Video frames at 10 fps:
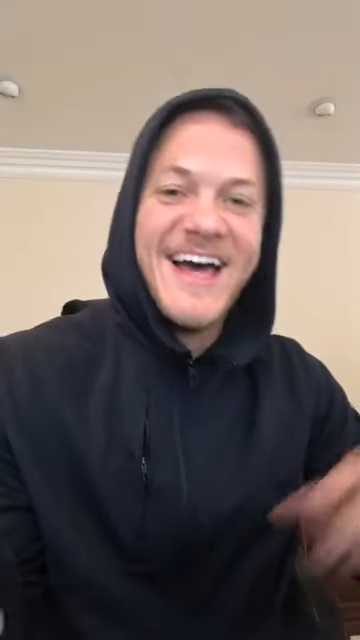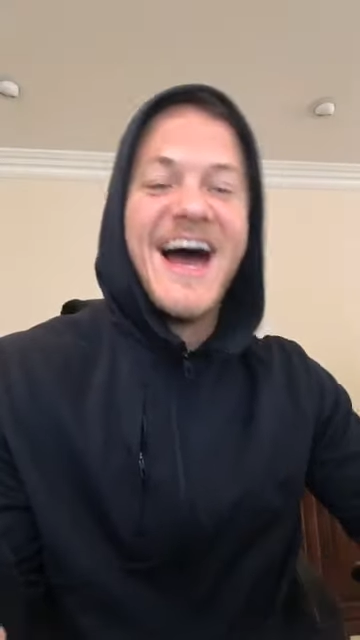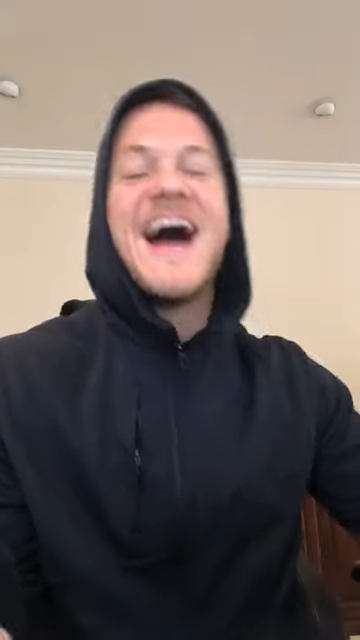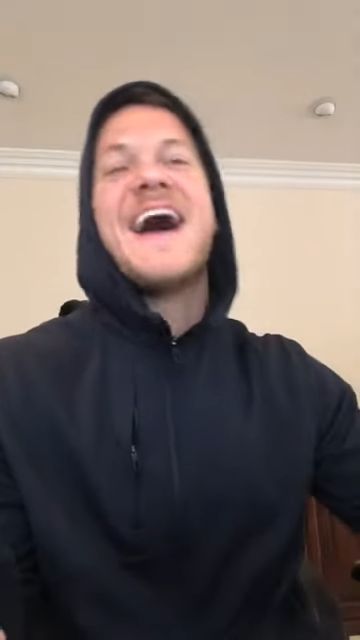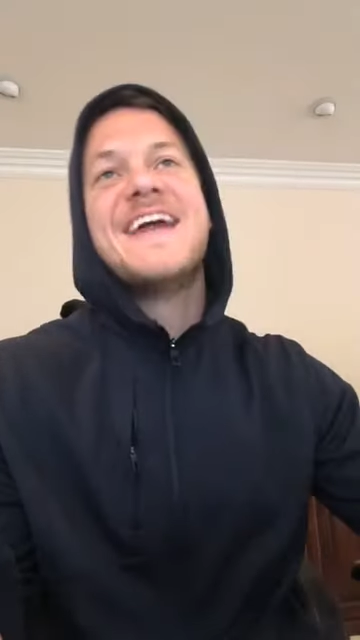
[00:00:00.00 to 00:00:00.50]

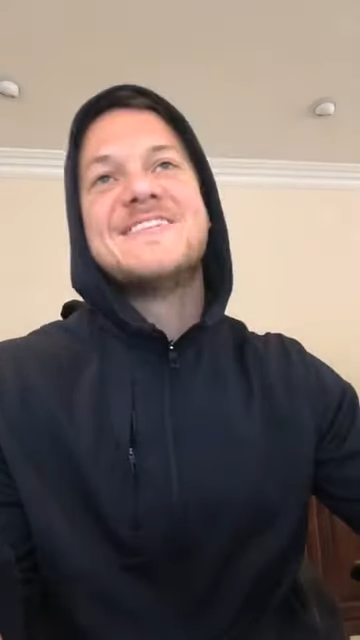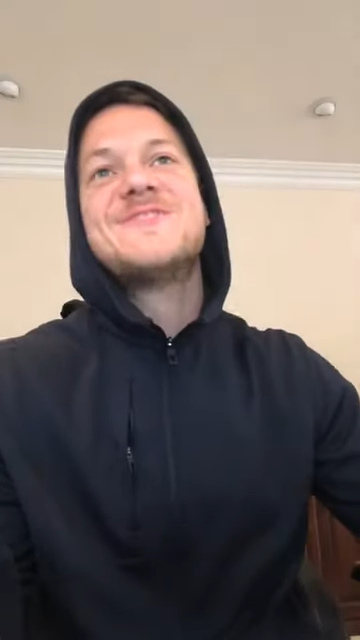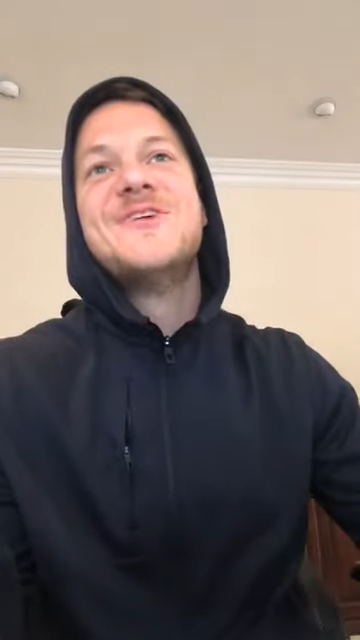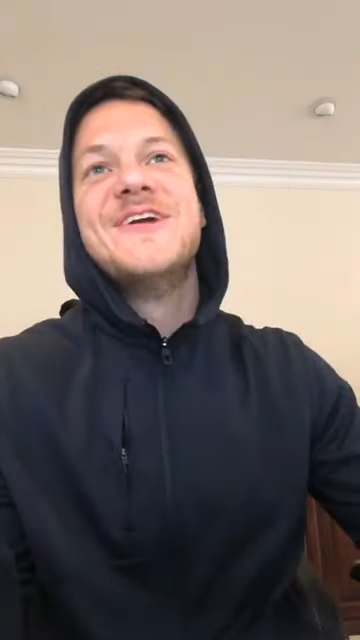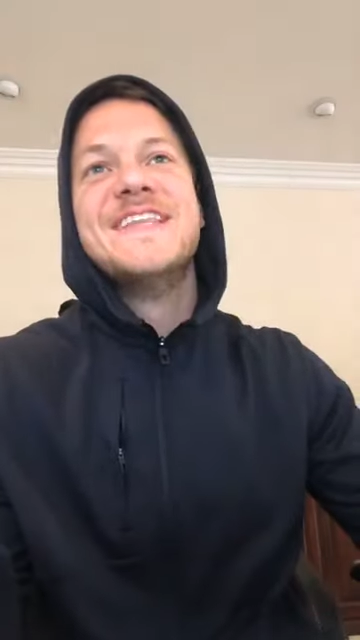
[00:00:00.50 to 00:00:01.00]
Alright, it's
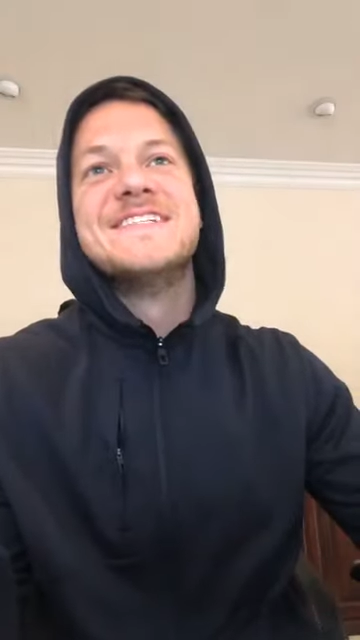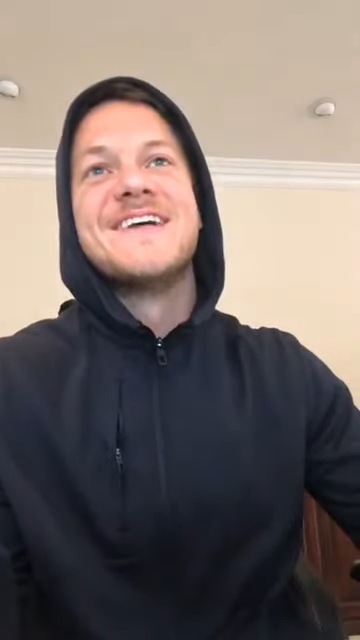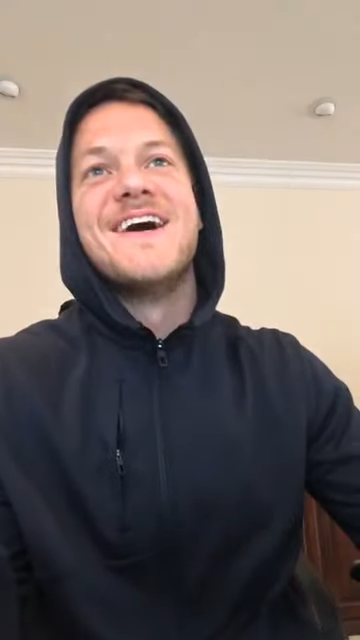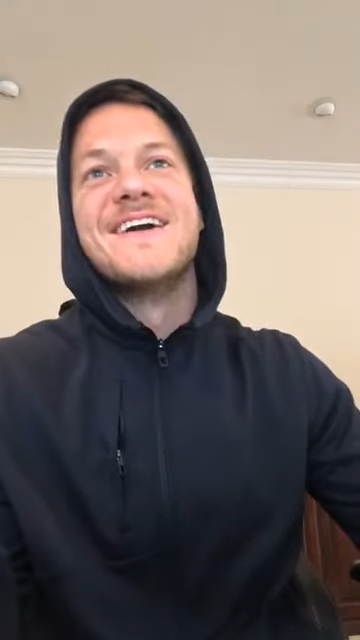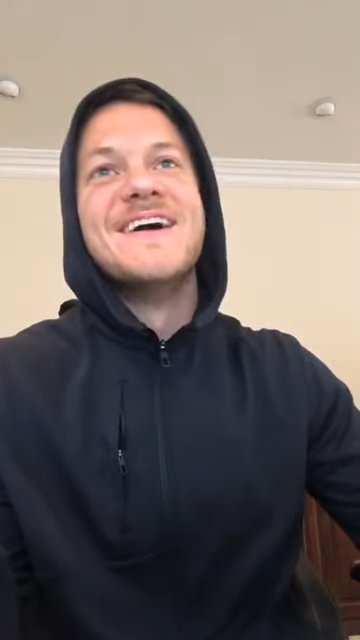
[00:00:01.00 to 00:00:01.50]
ruining the
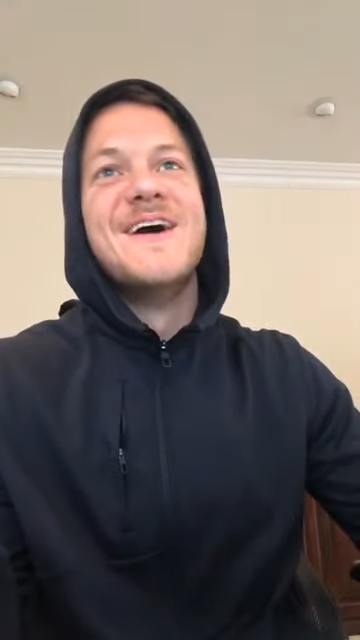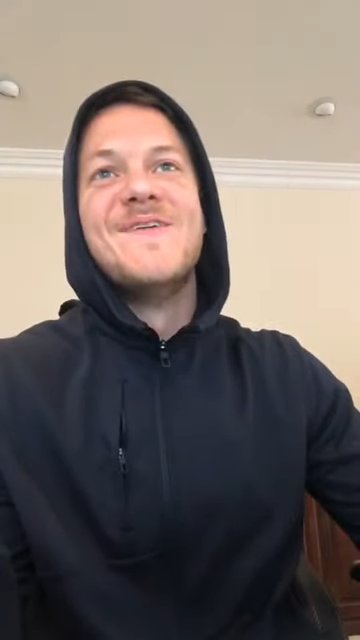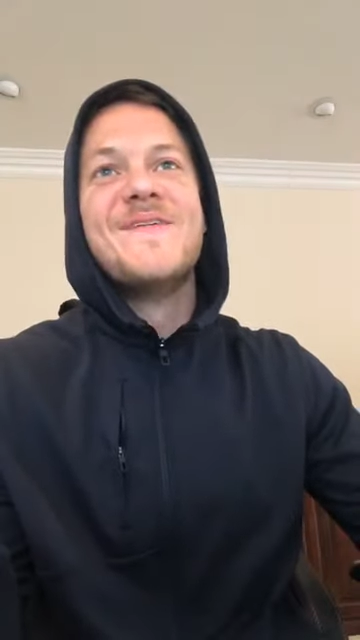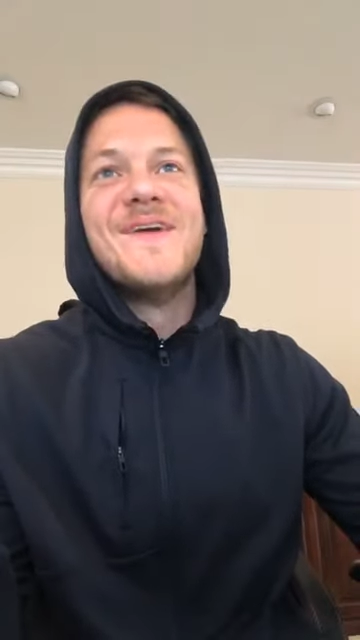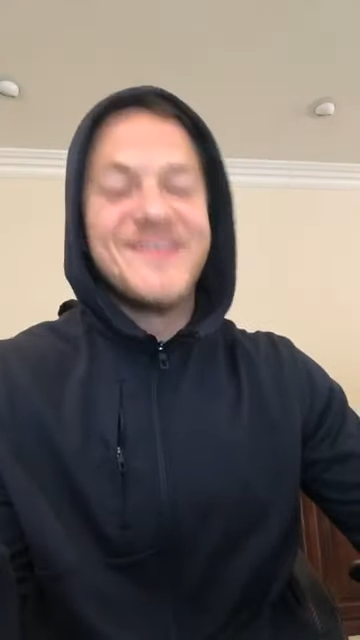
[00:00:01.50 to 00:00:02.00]
song.
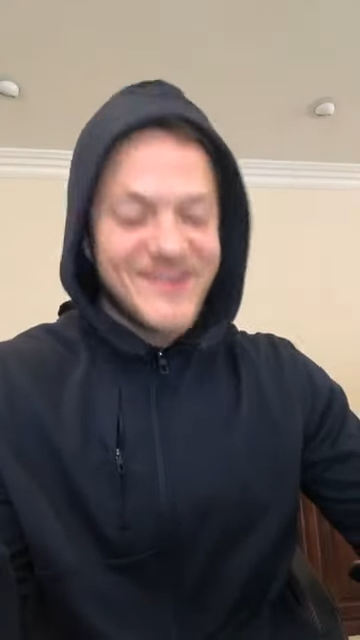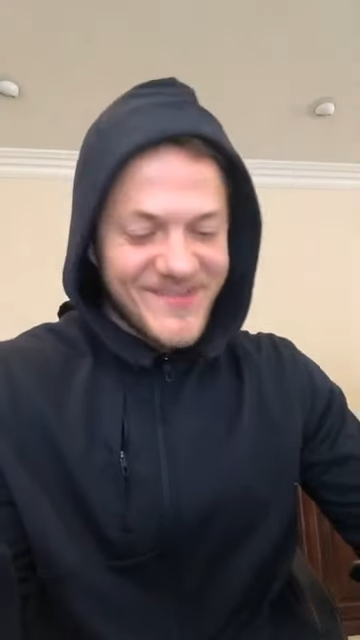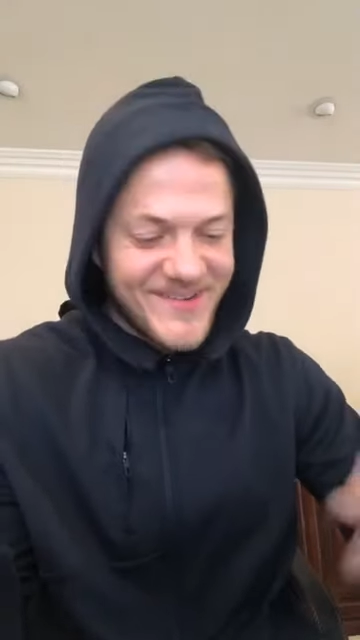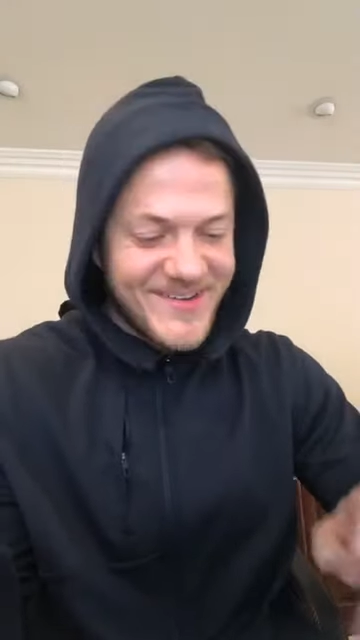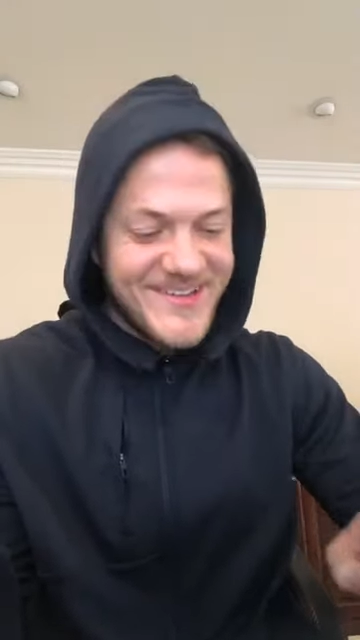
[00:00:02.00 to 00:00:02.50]
We won't
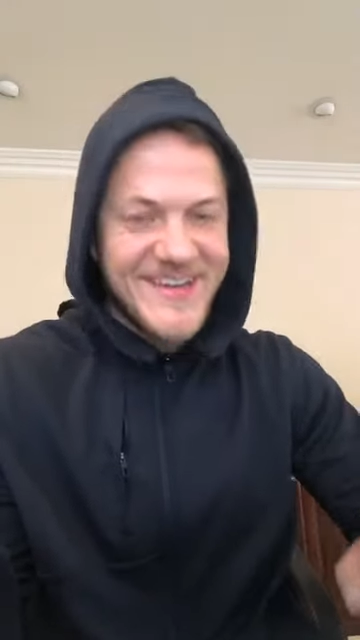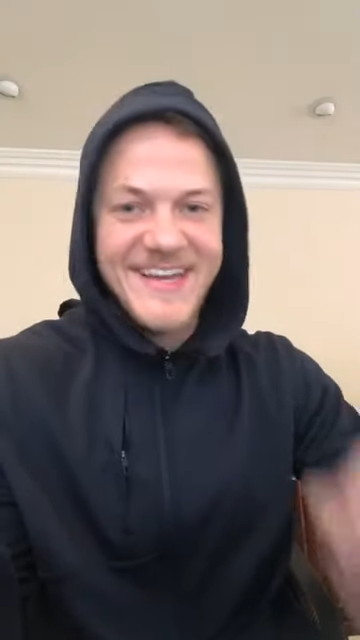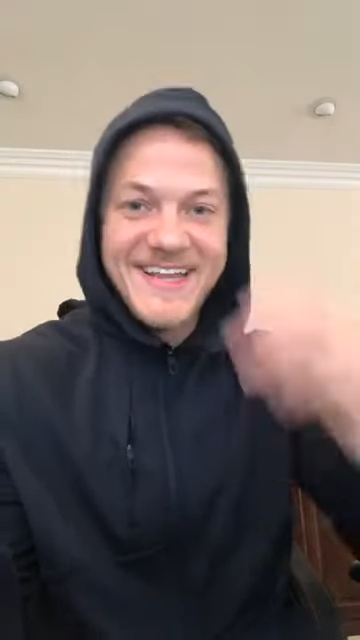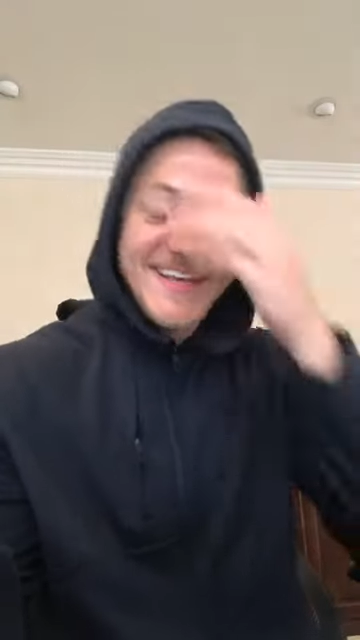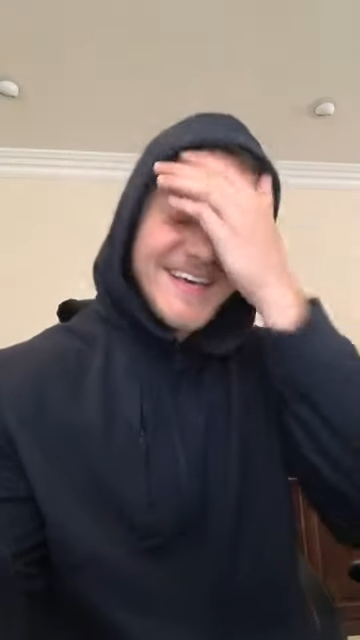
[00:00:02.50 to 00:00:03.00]
do it.
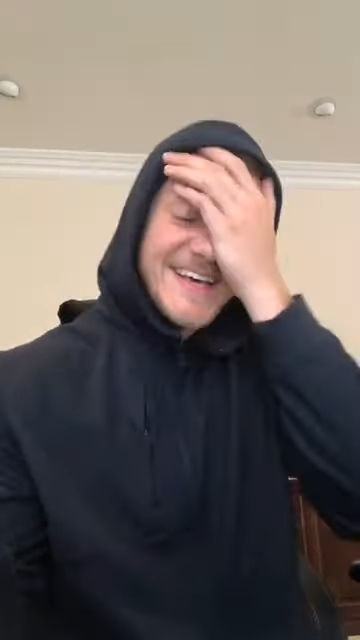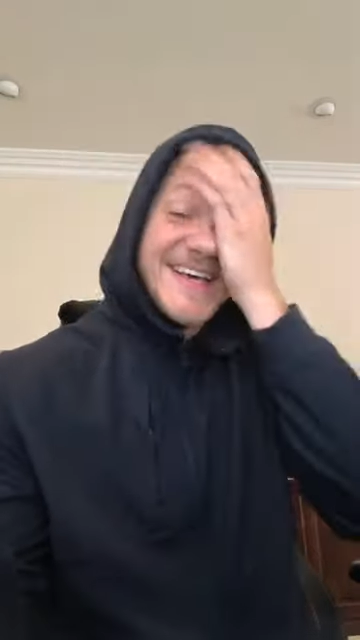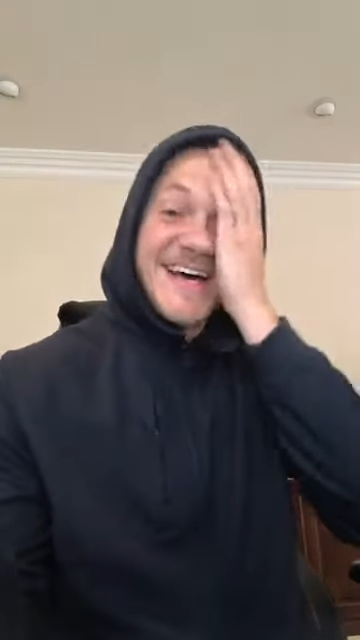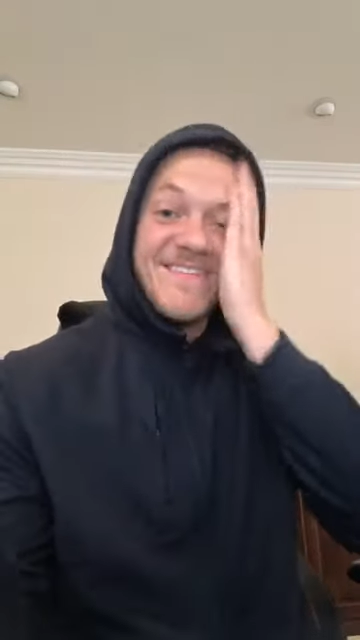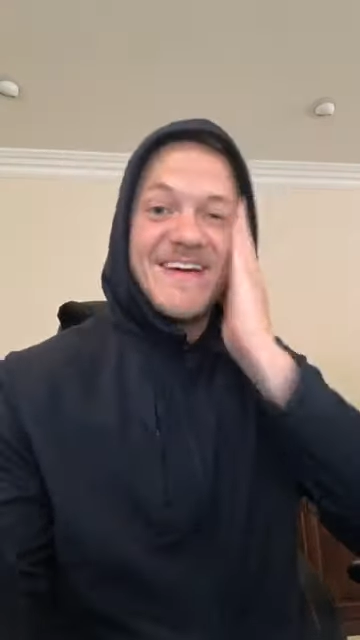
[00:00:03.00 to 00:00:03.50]

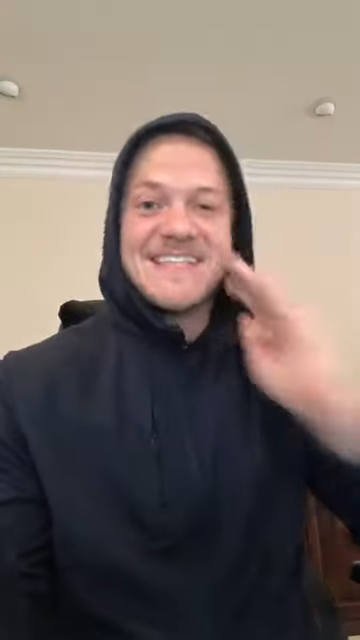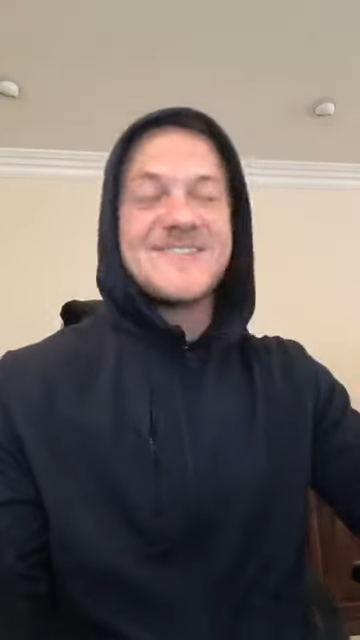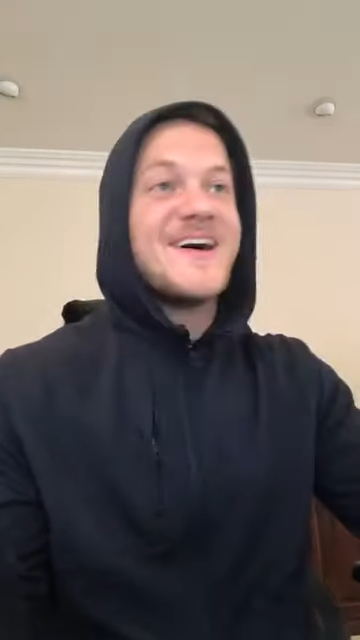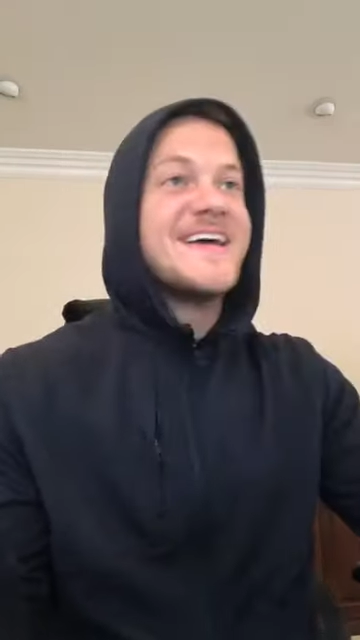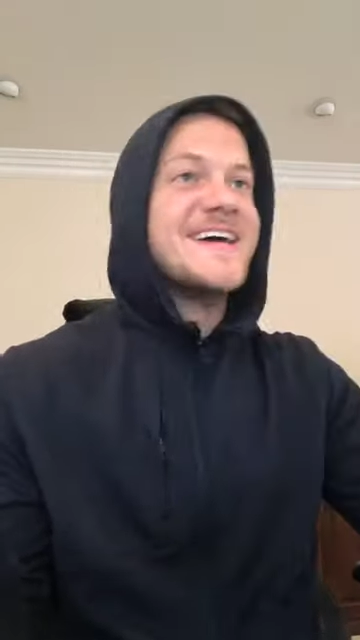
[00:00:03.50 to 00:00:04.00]
I'm like
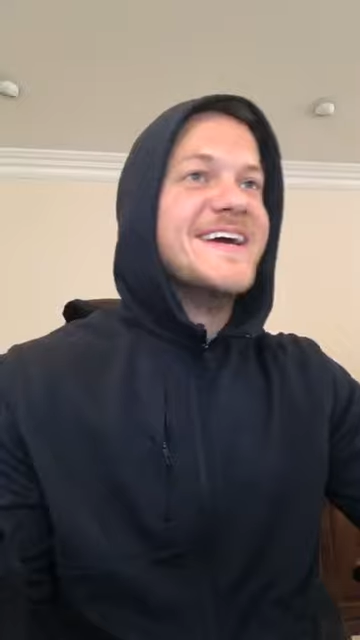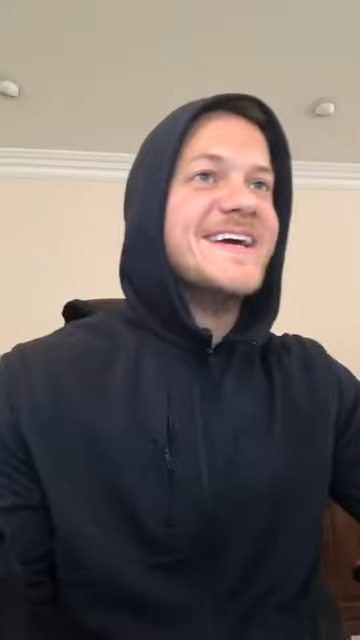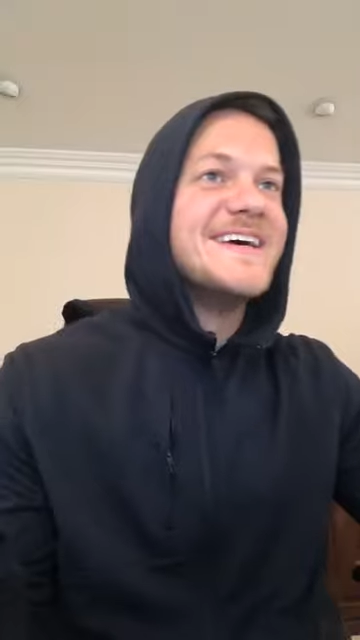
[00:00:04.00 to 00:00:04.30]
sweating.